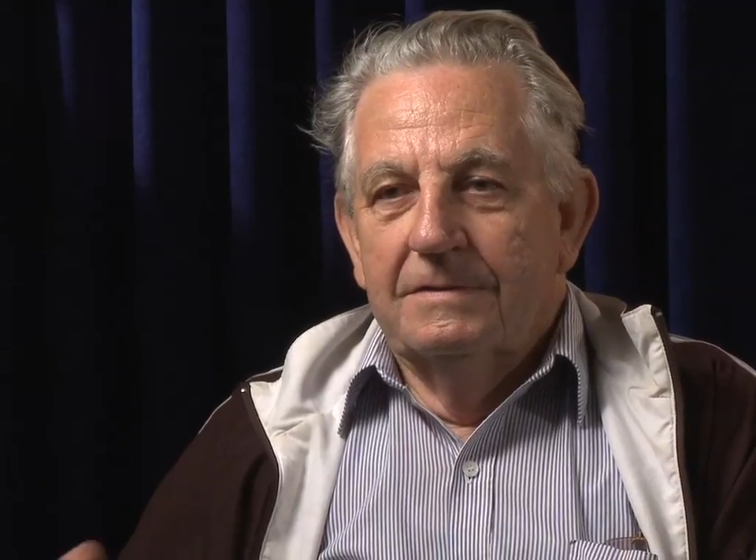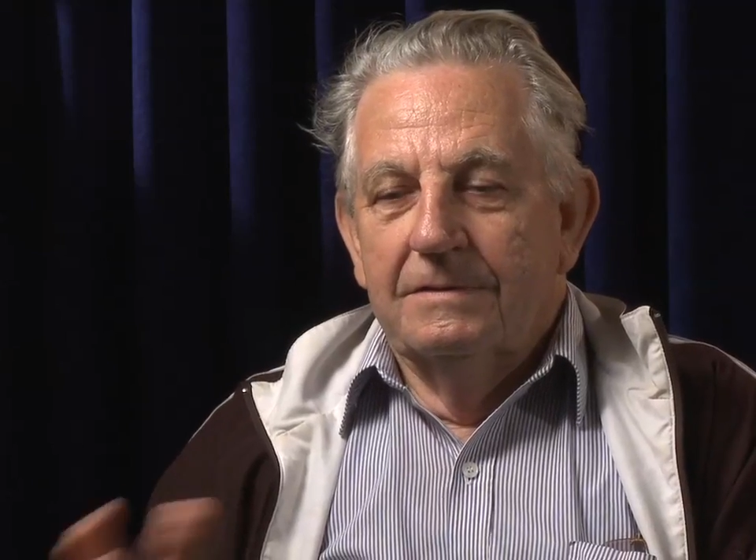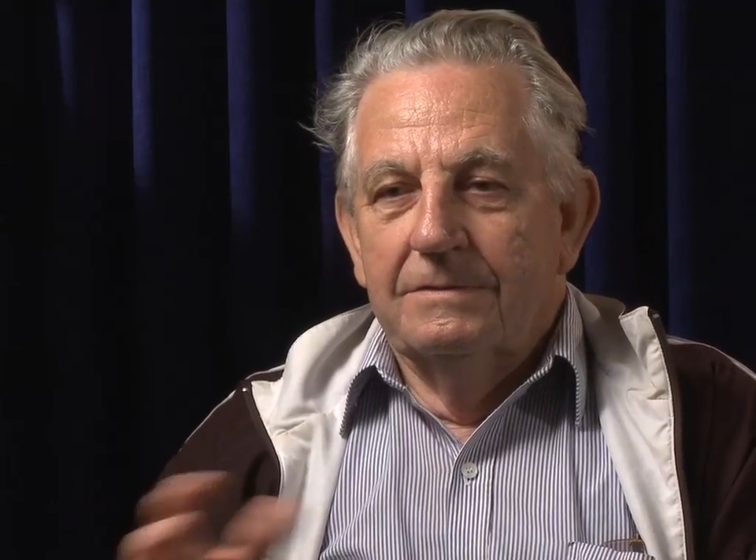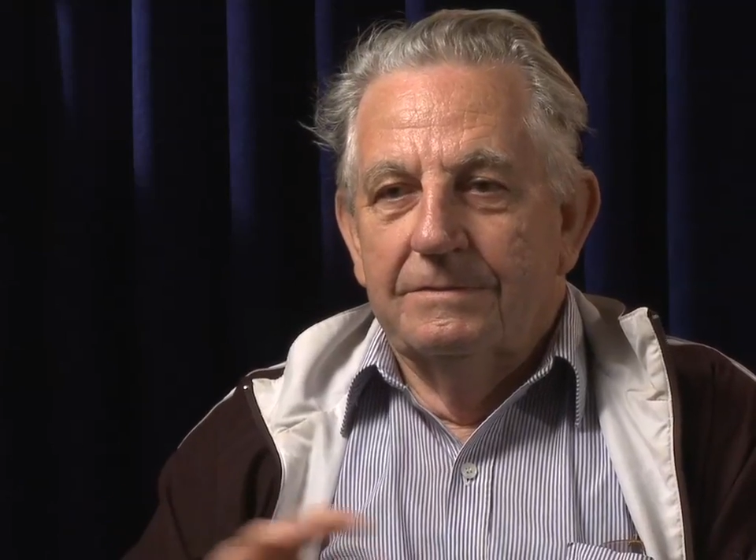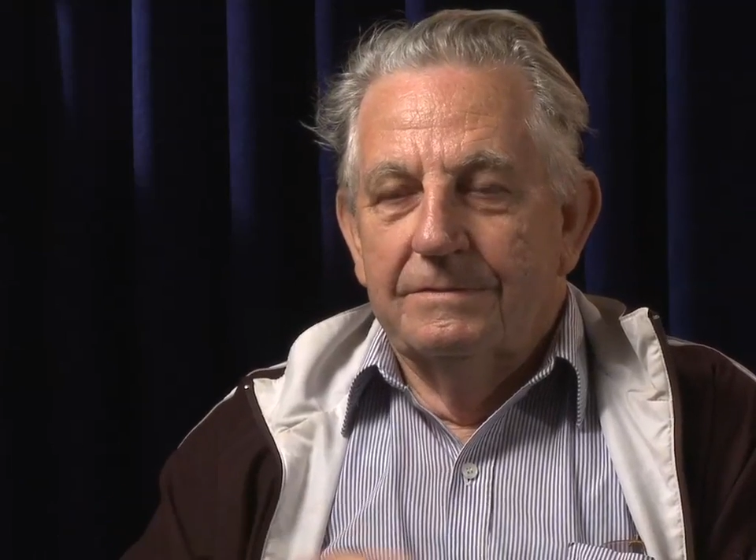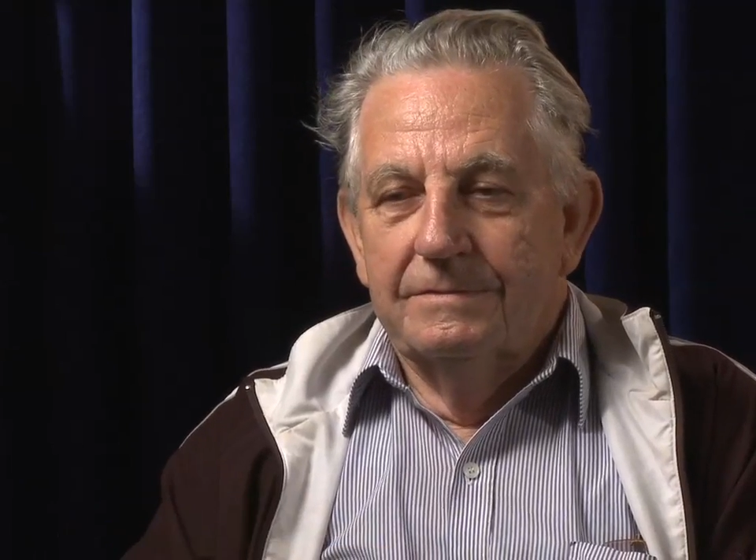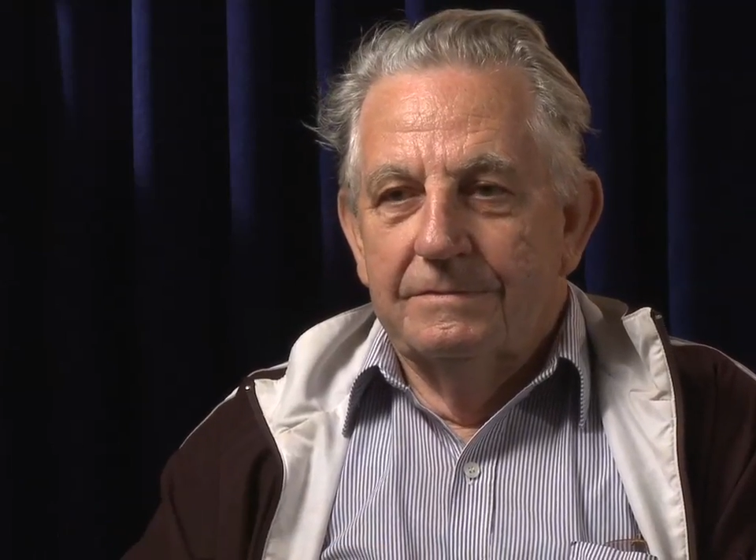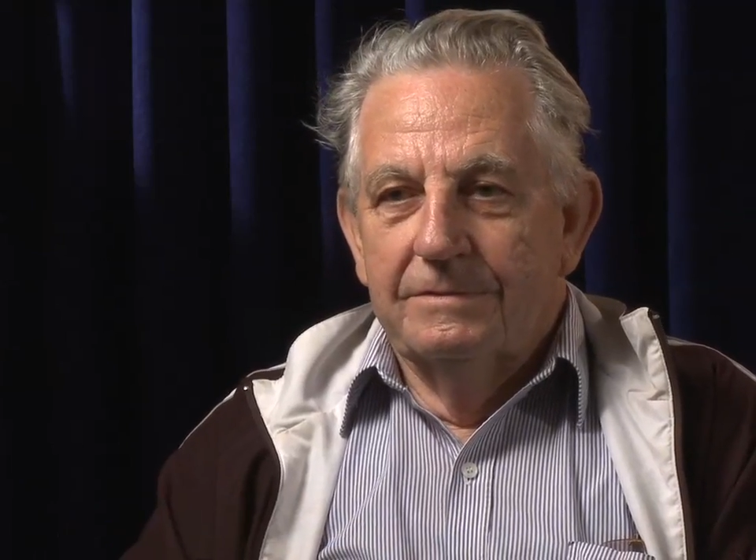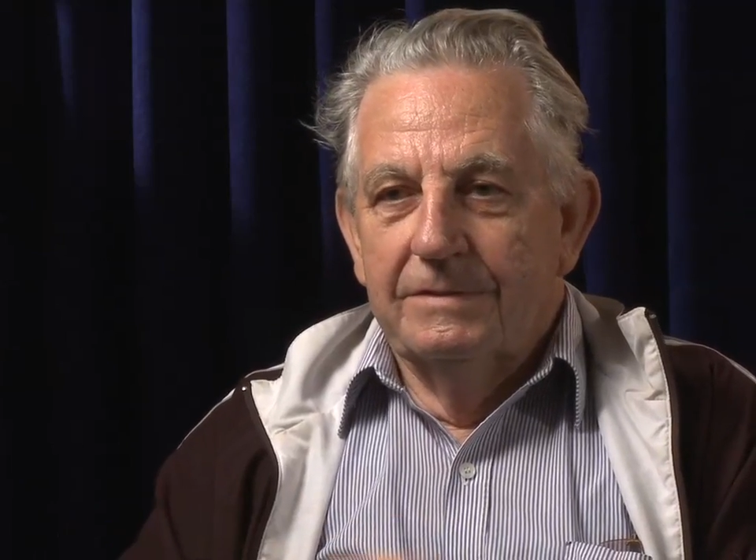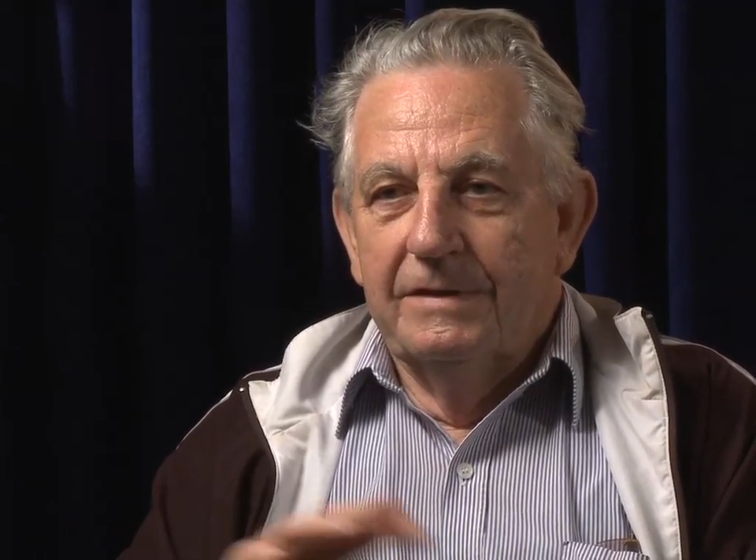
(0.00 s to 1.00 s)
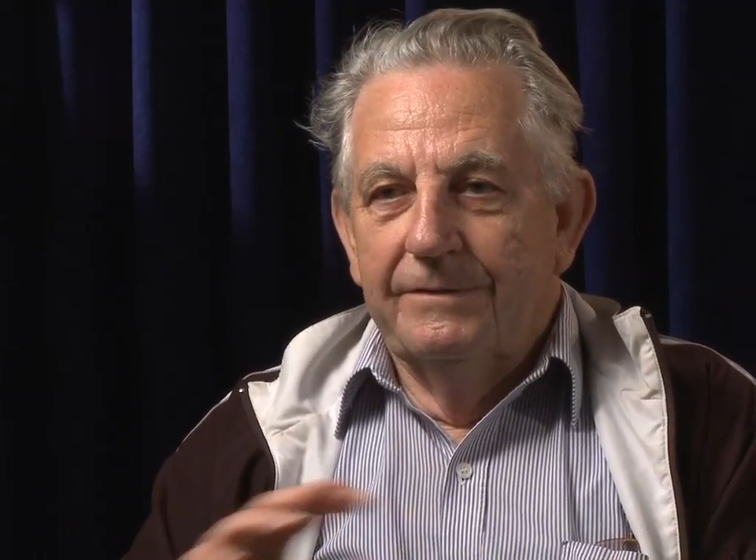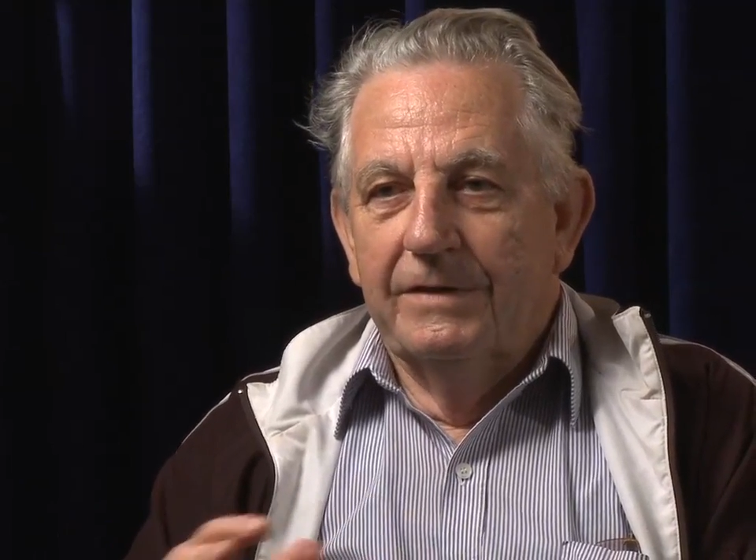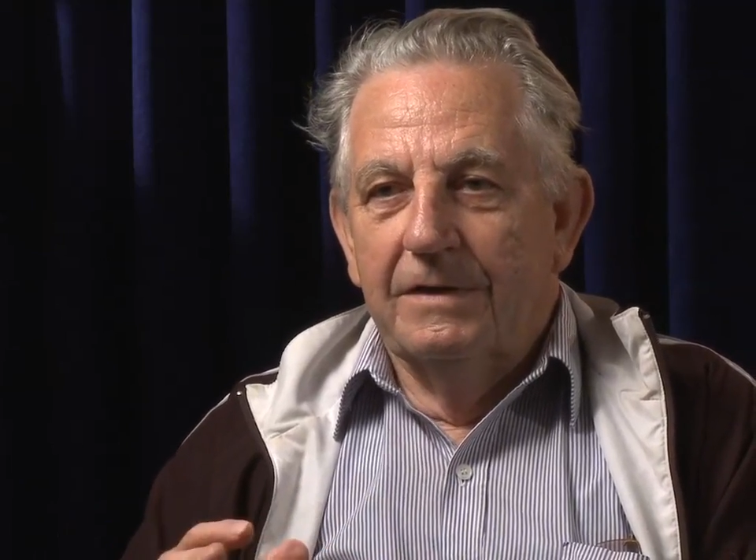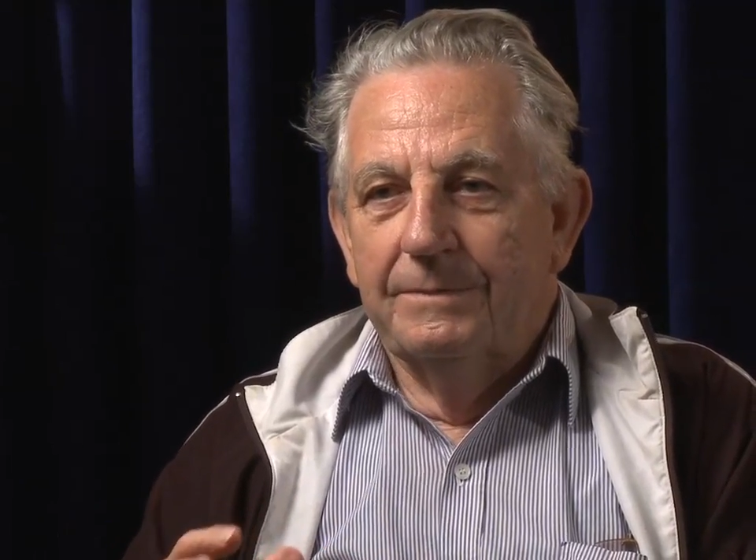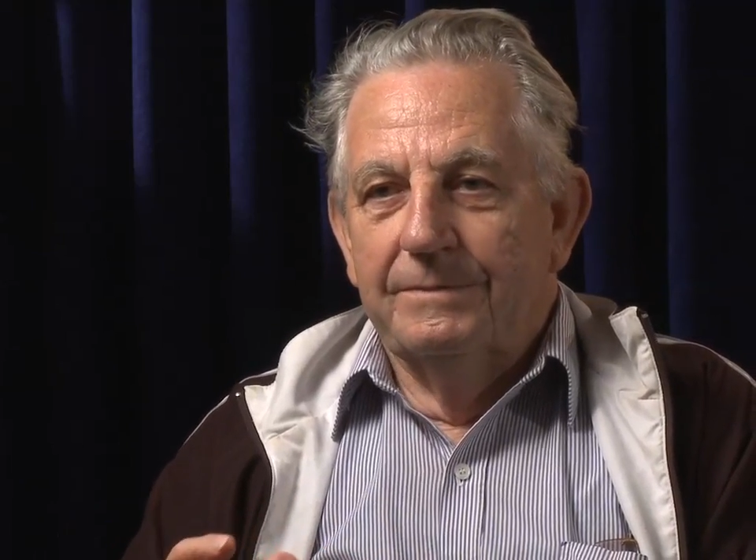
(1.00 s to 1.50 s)
to
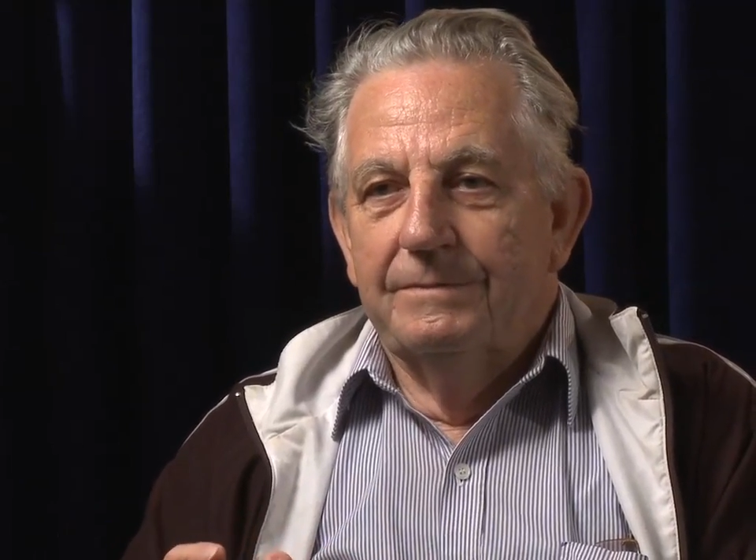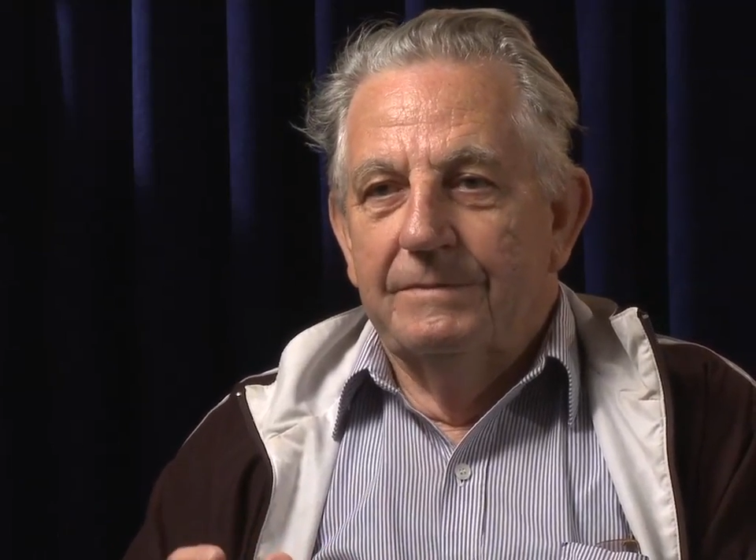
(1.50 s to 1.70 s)
redevelop